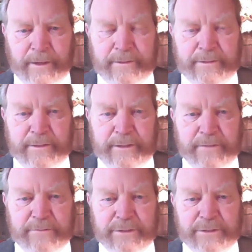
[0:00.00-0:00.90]
And he
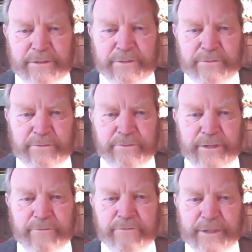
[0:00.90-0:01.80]
gives us
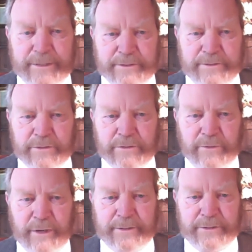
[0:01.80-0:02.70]
three reasons
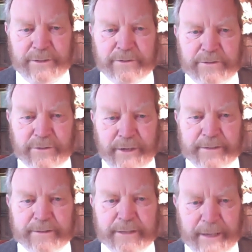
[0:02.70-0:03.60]
why Jesus
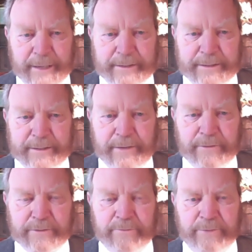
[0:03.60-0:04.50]
Christ died, and I
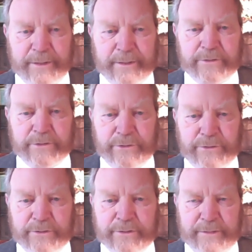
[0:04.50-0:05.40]
want to bring them to
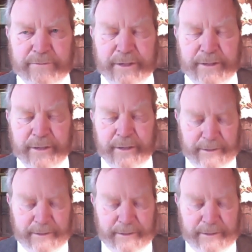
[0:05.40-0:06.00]
you this evening.